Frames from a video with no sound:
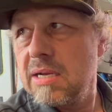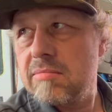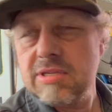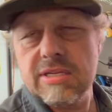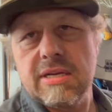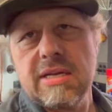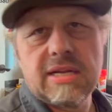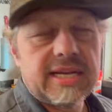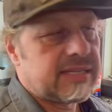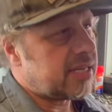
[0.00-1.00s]
I'm just gonna,
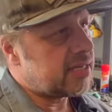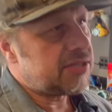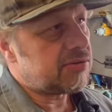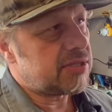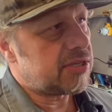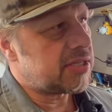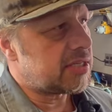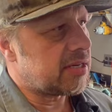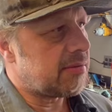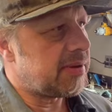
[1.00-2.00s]
like I said, this one's just
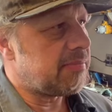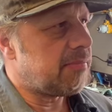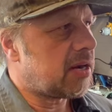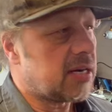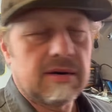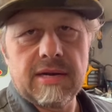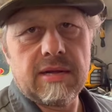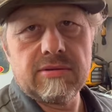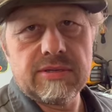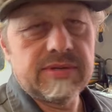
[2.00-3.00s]
gonna be mucking
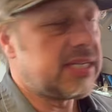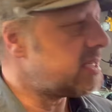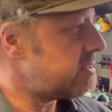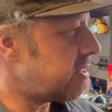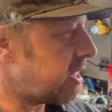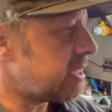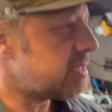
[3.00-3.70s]
around doing these little things.